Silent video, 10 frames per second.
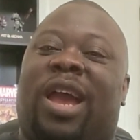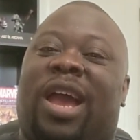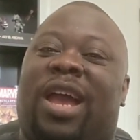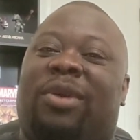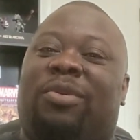
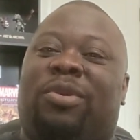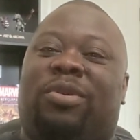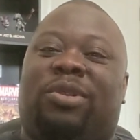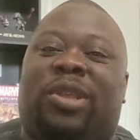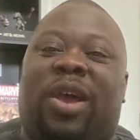I
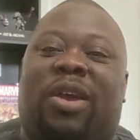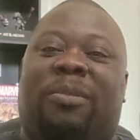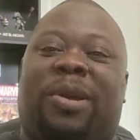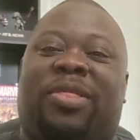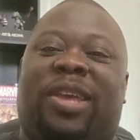will talk
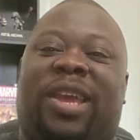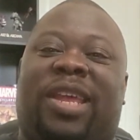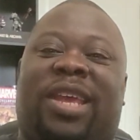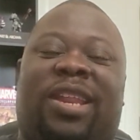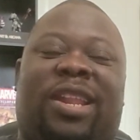about
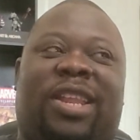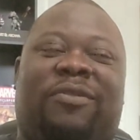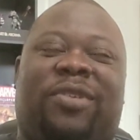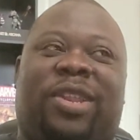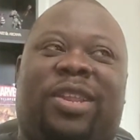that in a
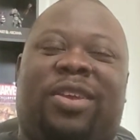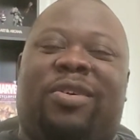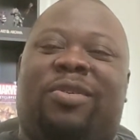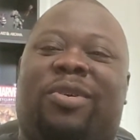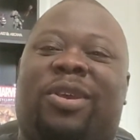later
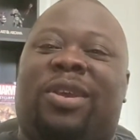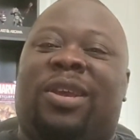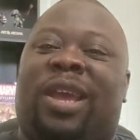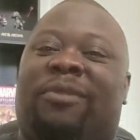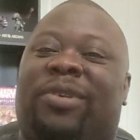video.
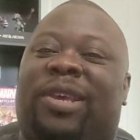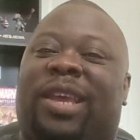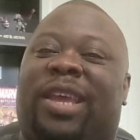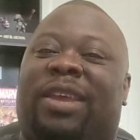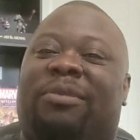I have a
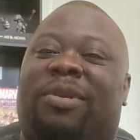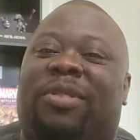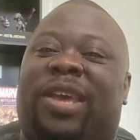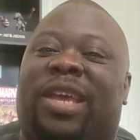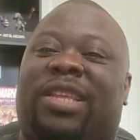game
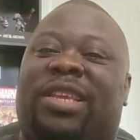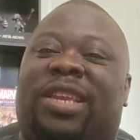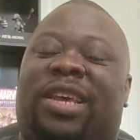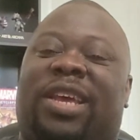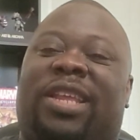of that
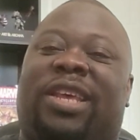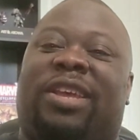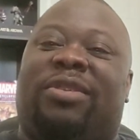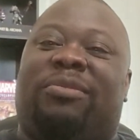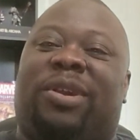tonight,
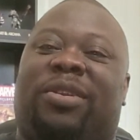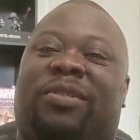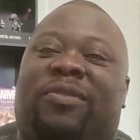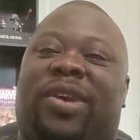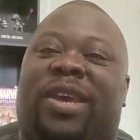as a matter
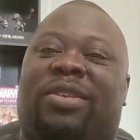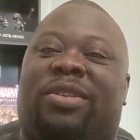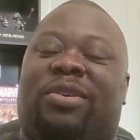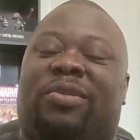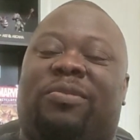of fact.
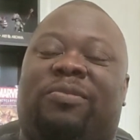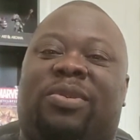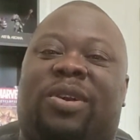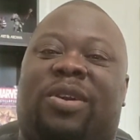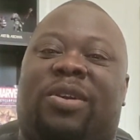So
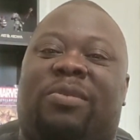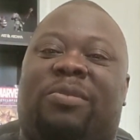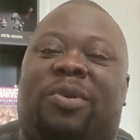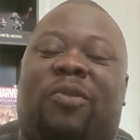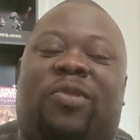
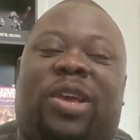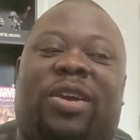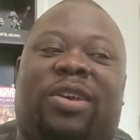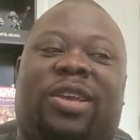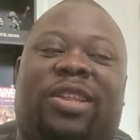hopefully
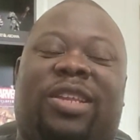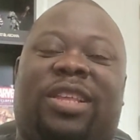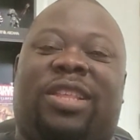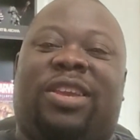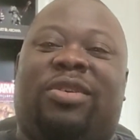I'll get a
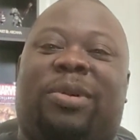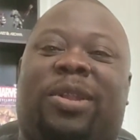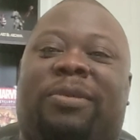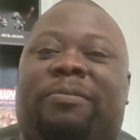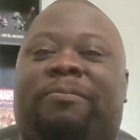chance to tell you
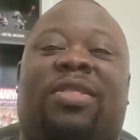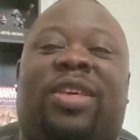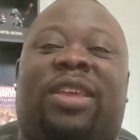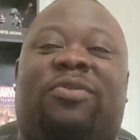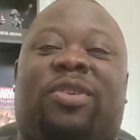about it.
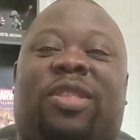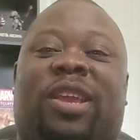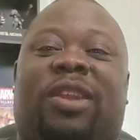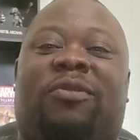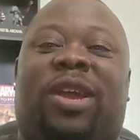Thanks for
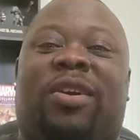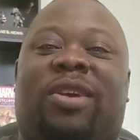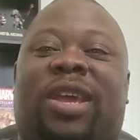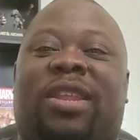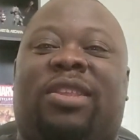sticking
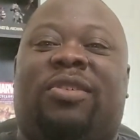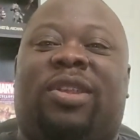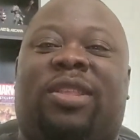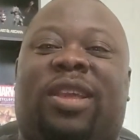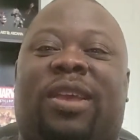around, and until
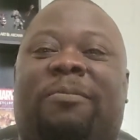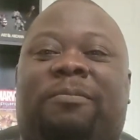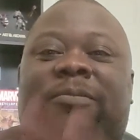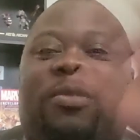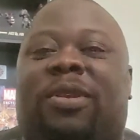next time,
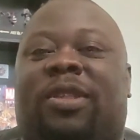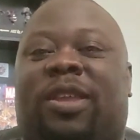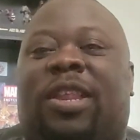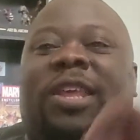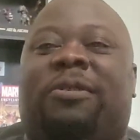
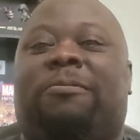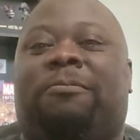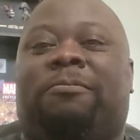see you later.